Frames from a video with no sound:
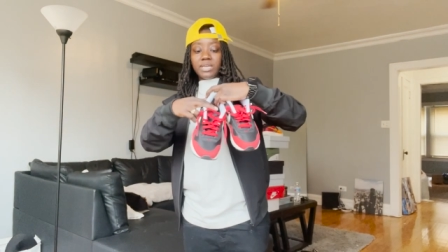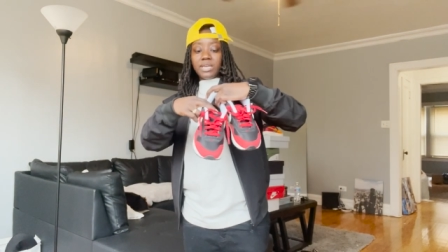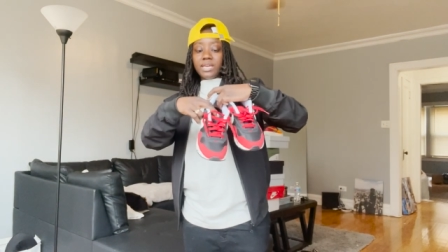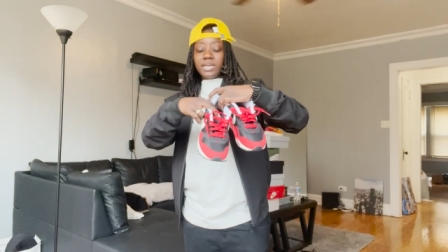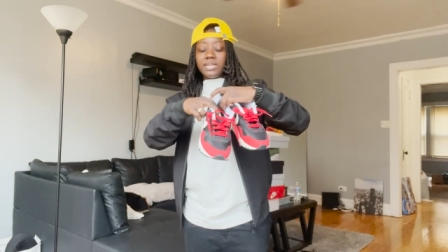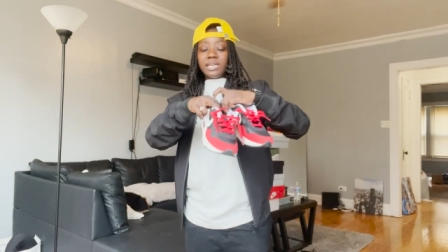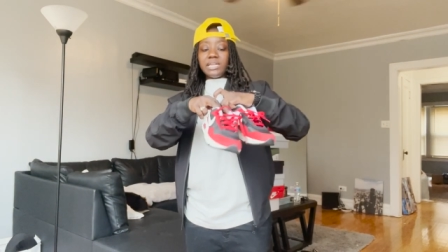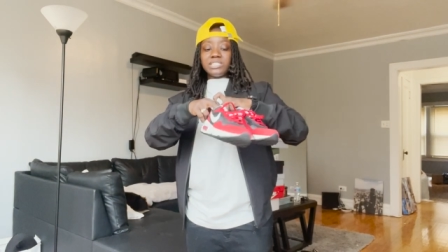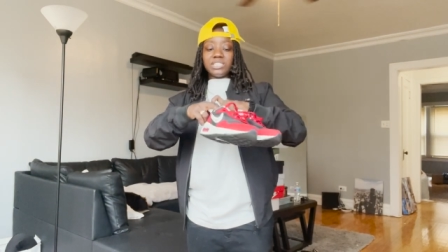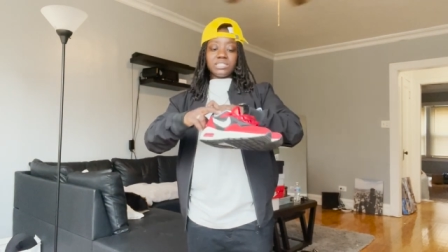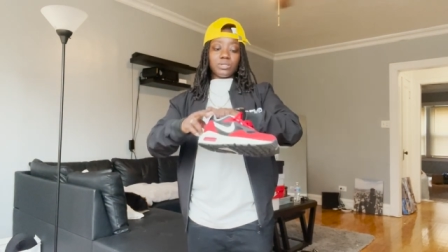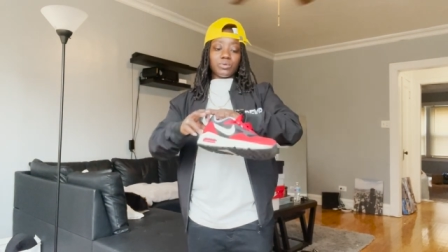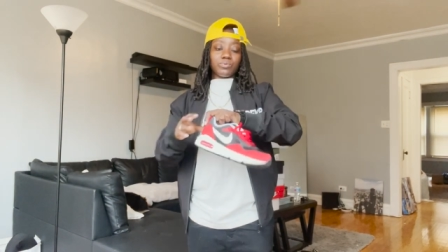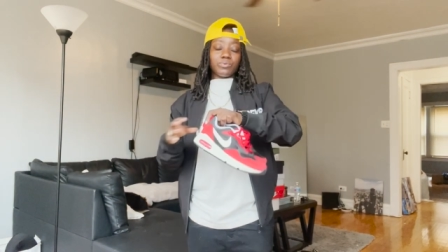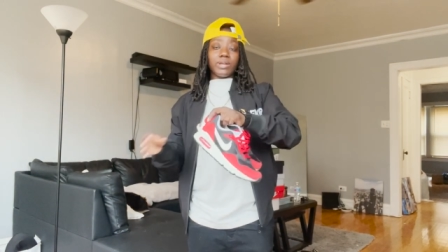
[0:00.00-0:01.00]
yeah, they
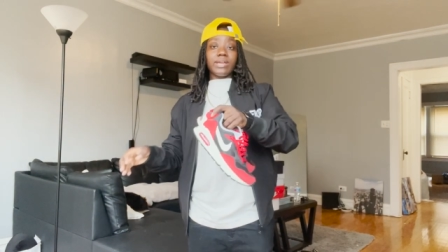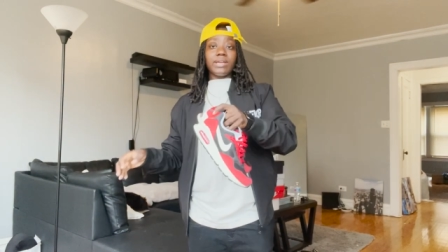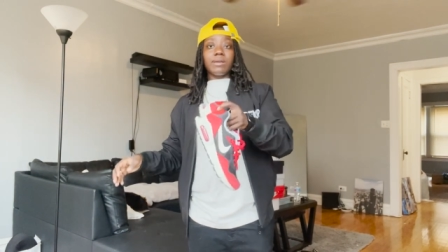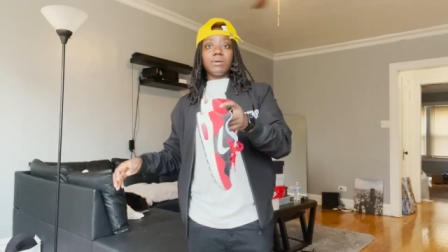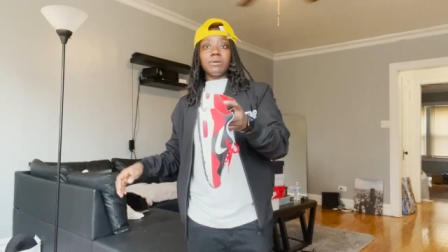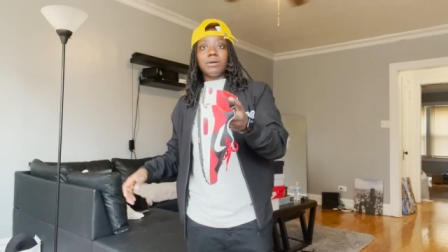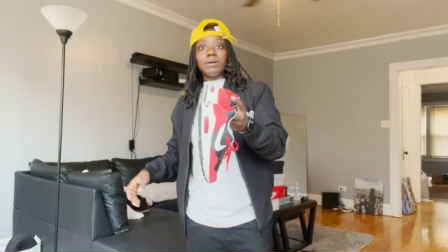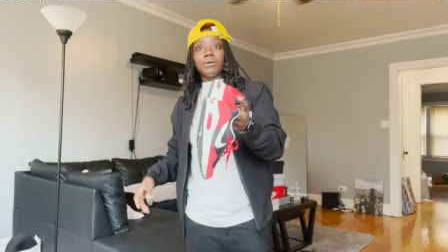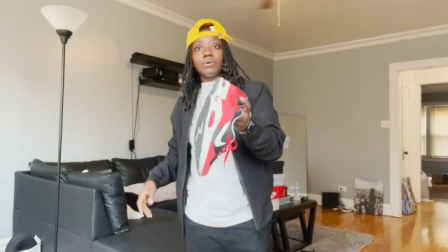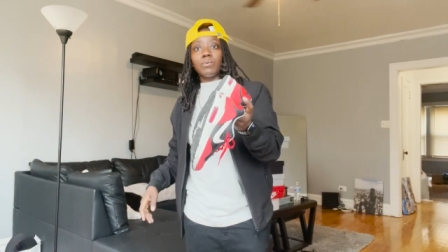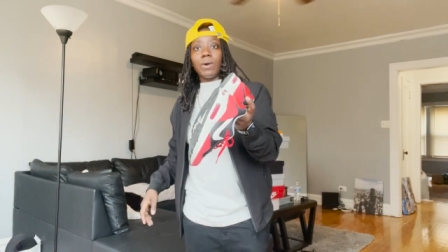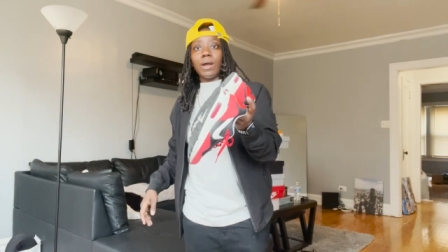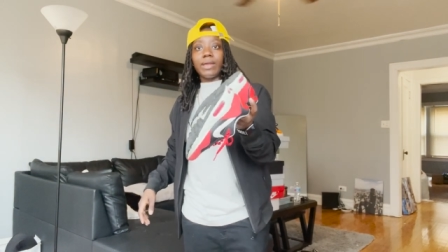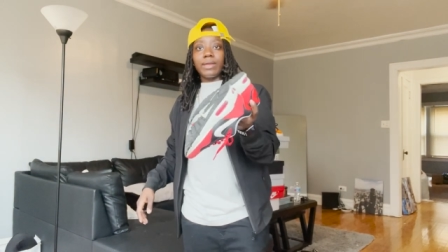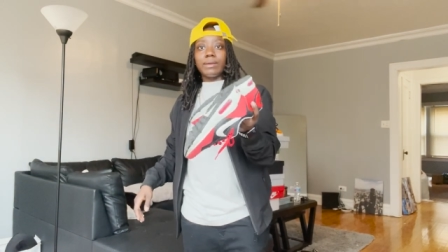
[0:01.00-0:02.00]
just a red,
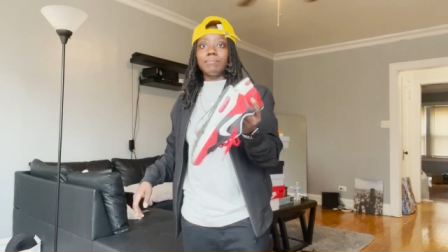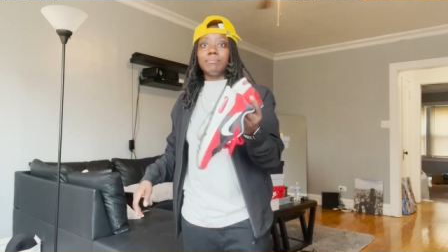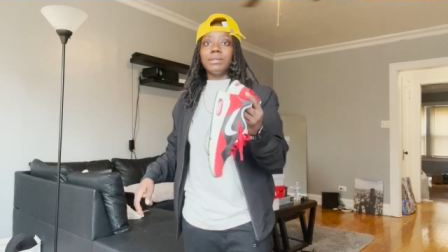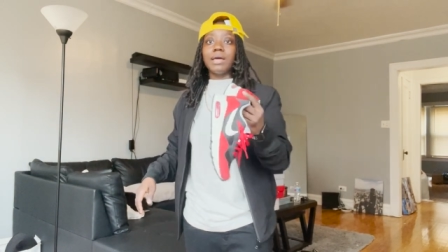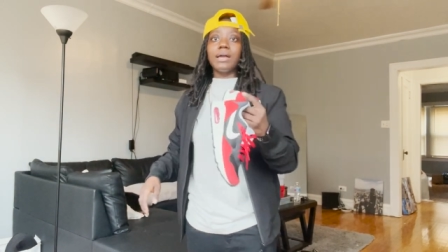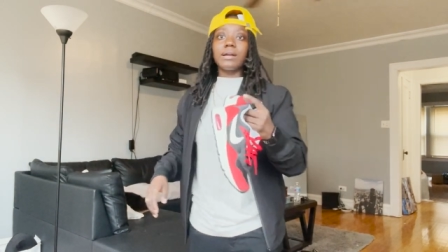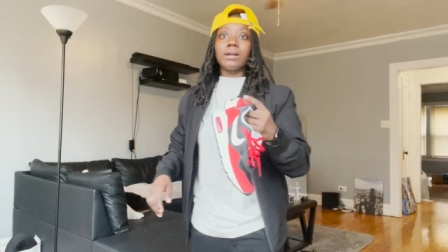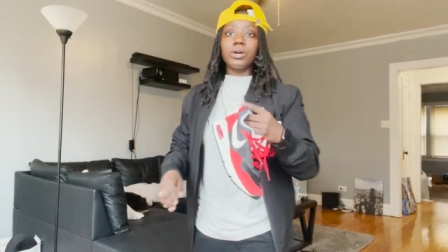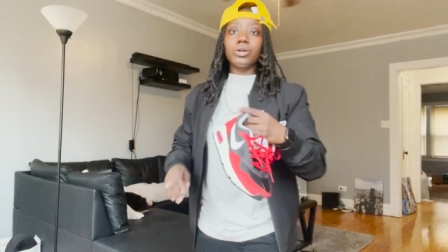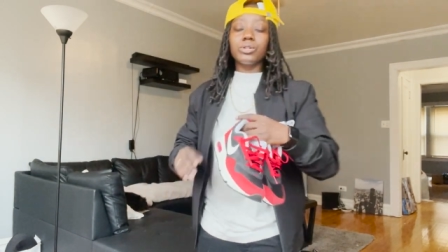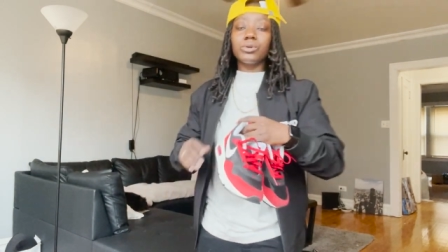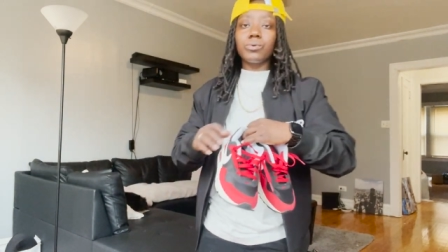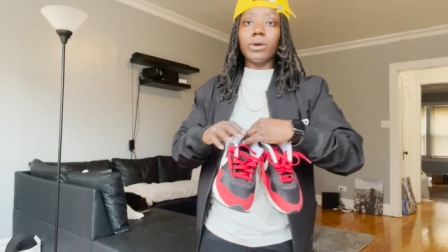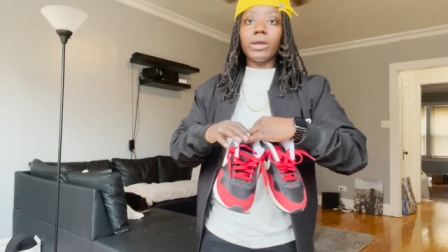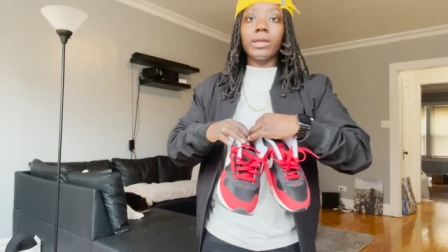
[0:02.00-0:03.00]
white, and black
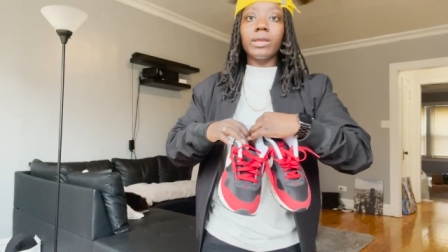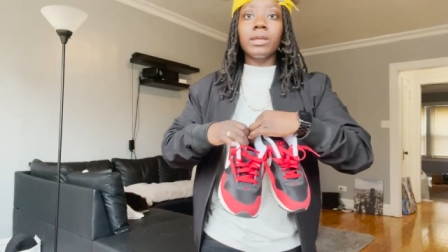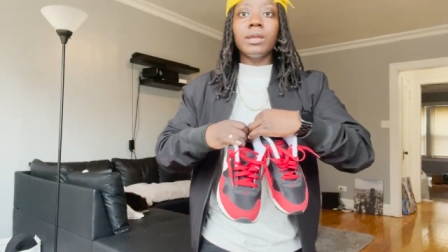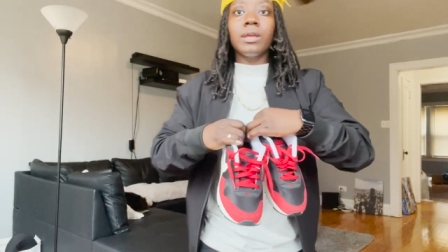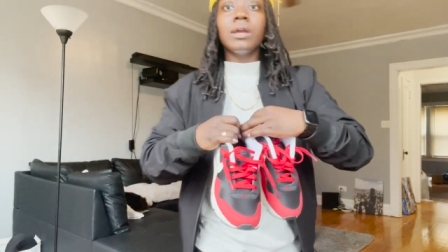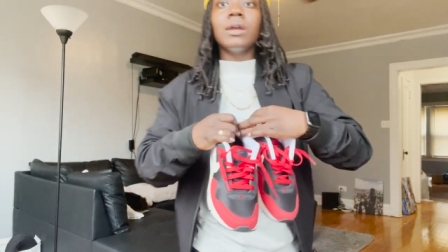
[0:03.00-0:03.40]
colorway.